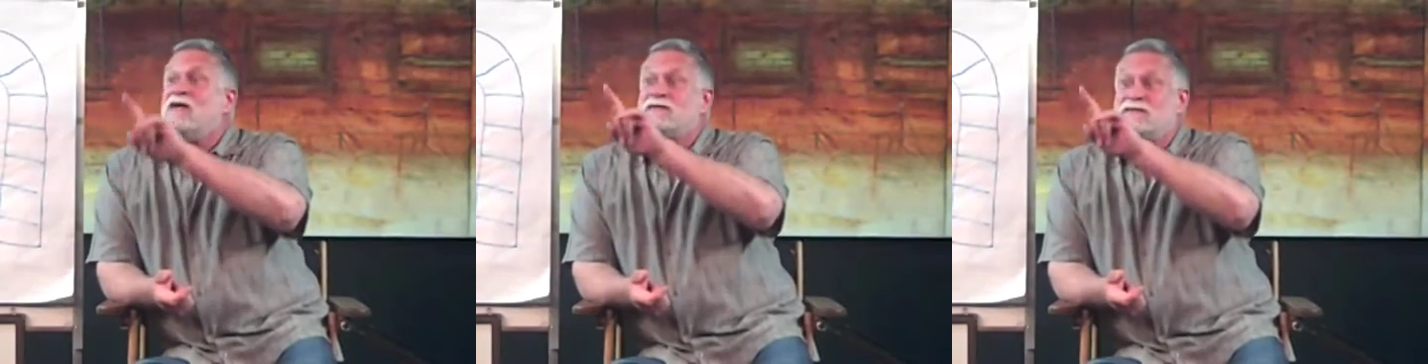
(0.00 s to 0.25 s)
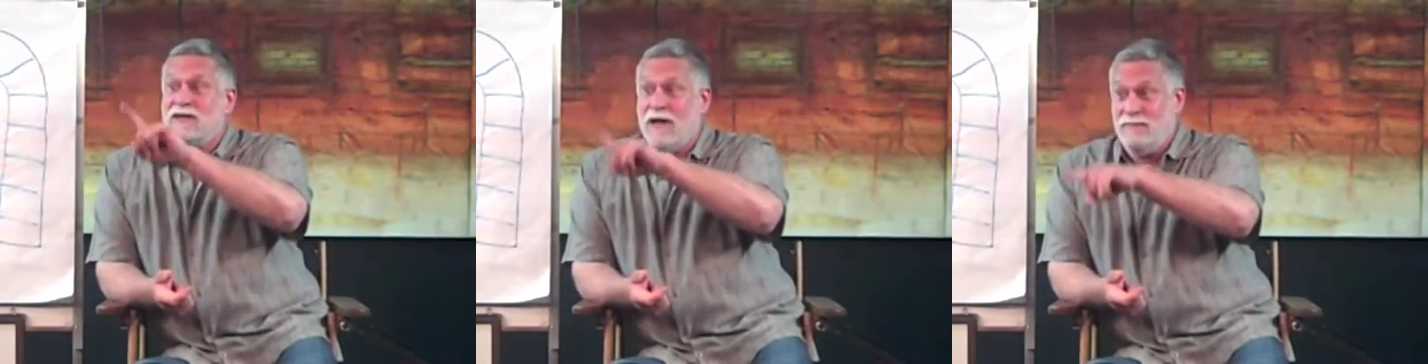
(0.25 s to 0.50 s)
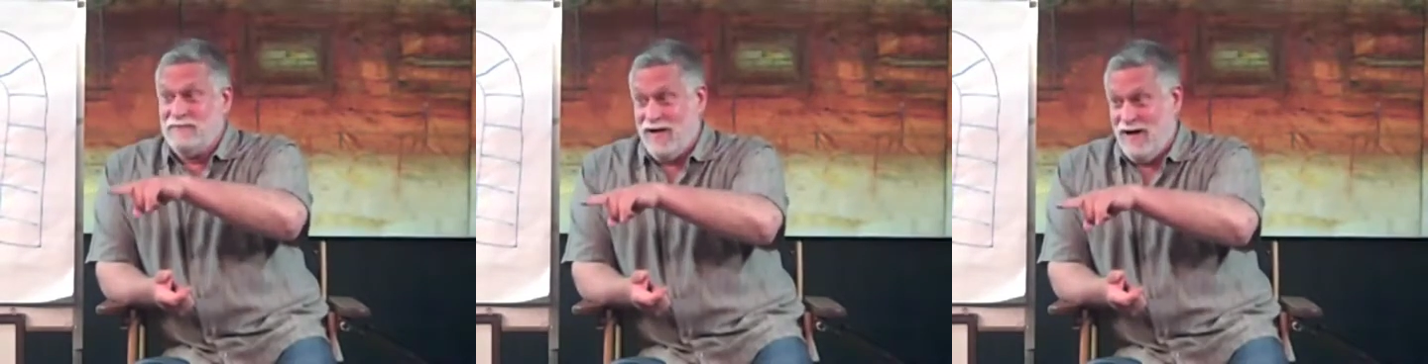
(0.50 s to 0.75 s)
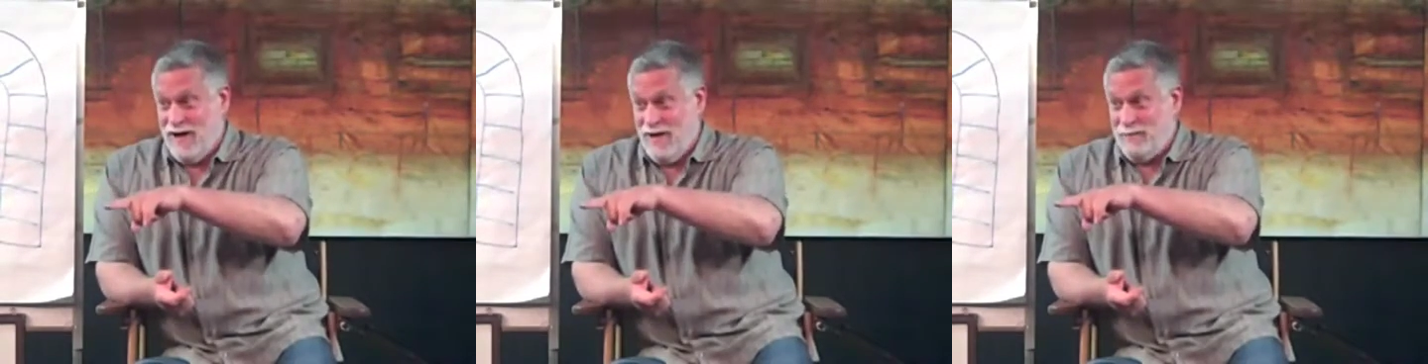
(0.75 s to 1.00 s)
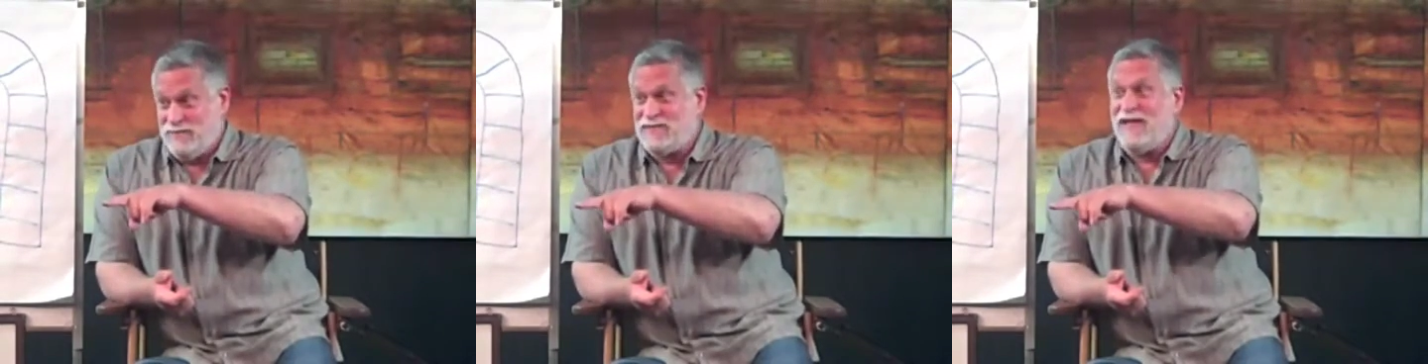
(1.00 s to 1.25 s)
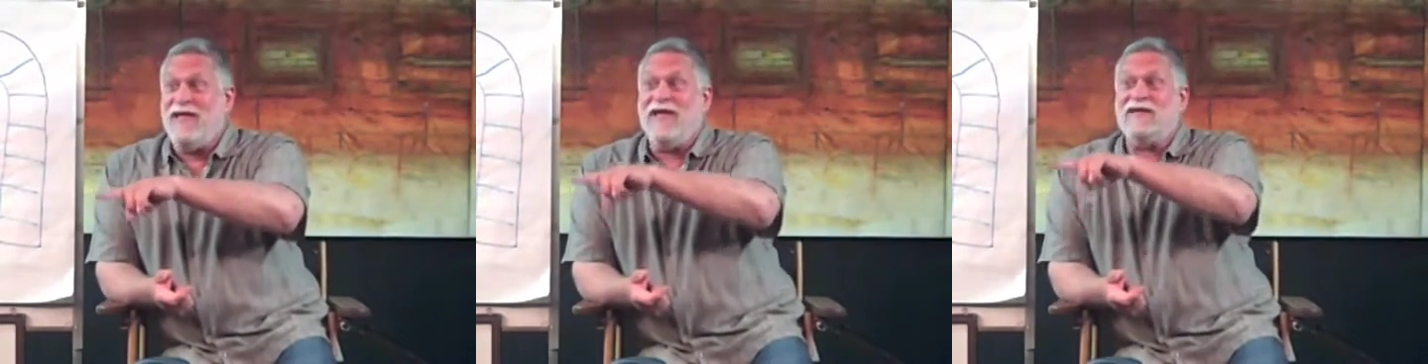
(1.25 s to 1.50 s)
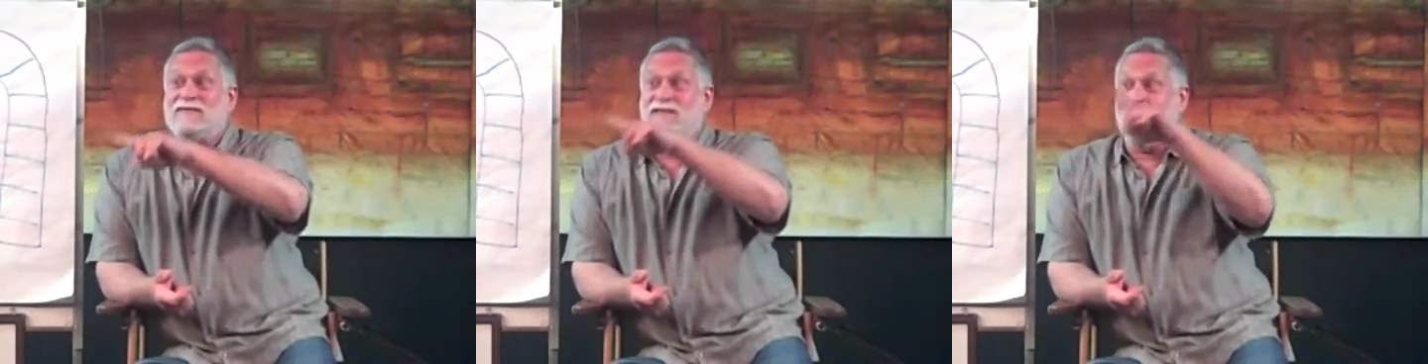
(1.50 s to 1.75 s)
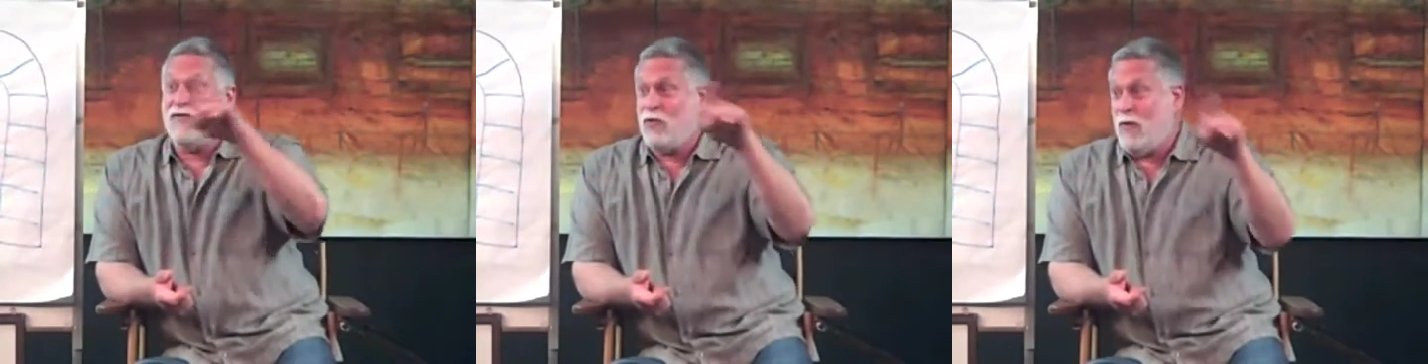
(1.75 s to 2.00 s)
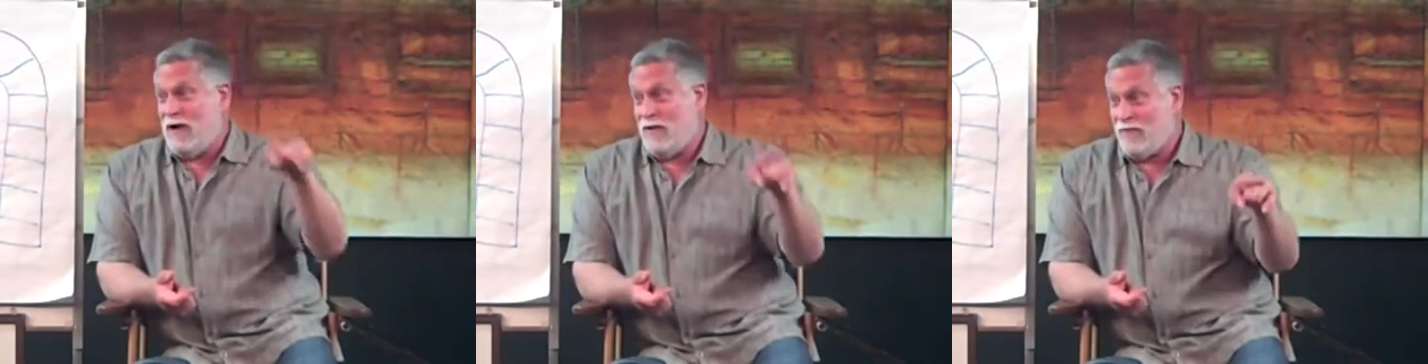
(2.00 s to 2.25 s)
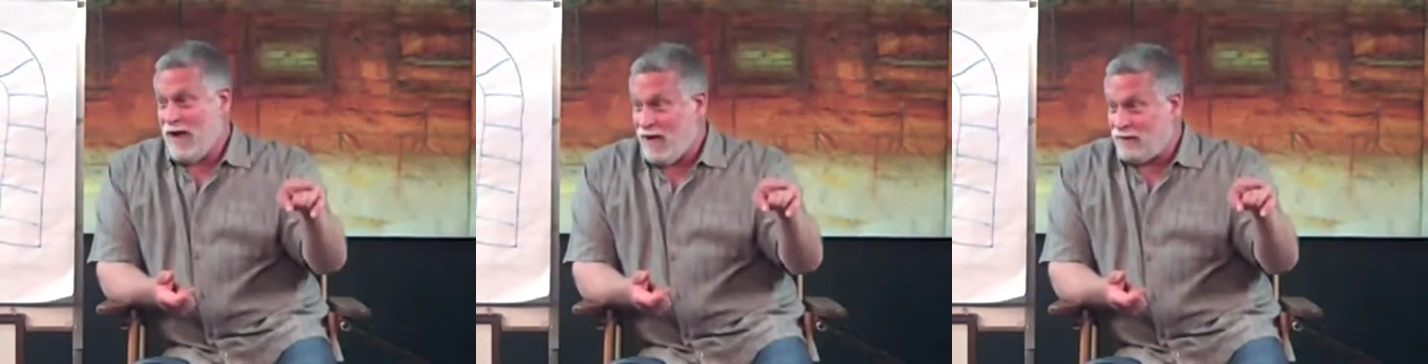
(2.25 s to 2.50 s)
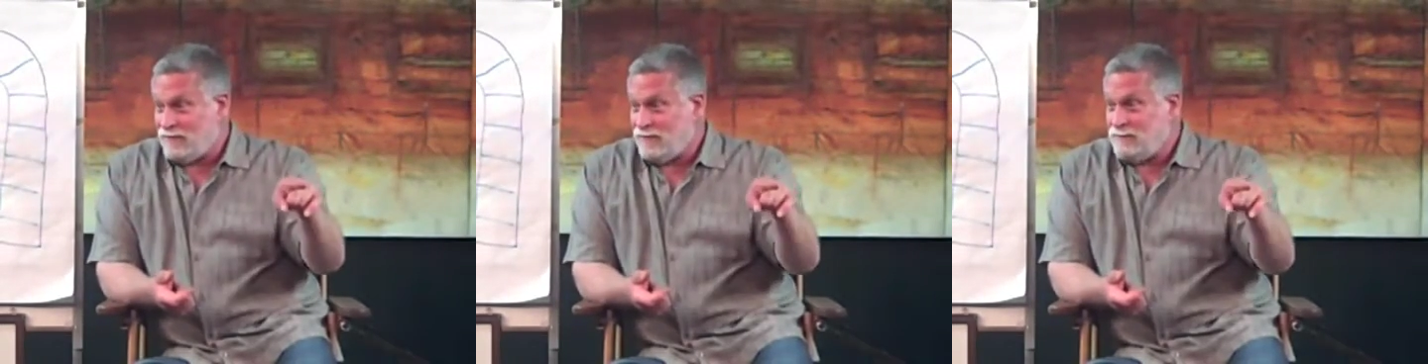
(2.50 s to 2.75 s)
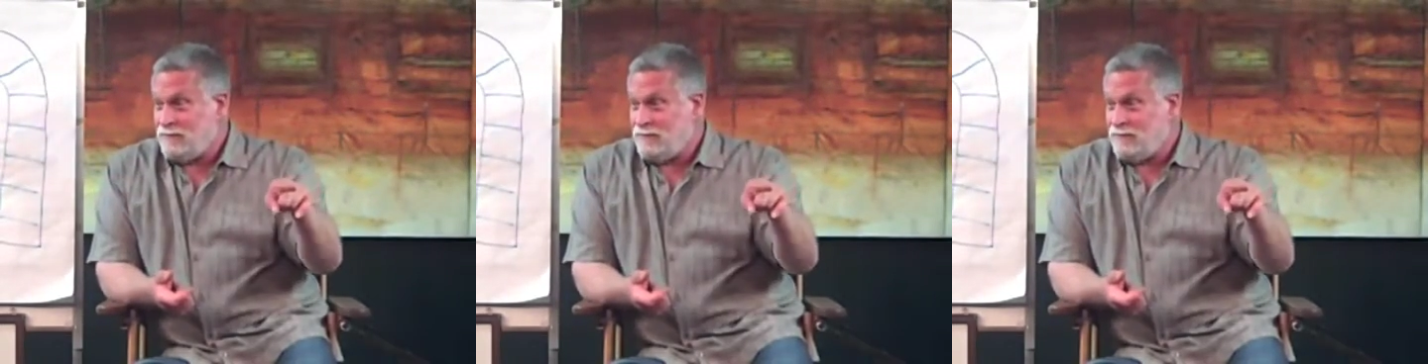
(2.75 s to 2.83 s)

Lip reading: Sometimes it's the other way around.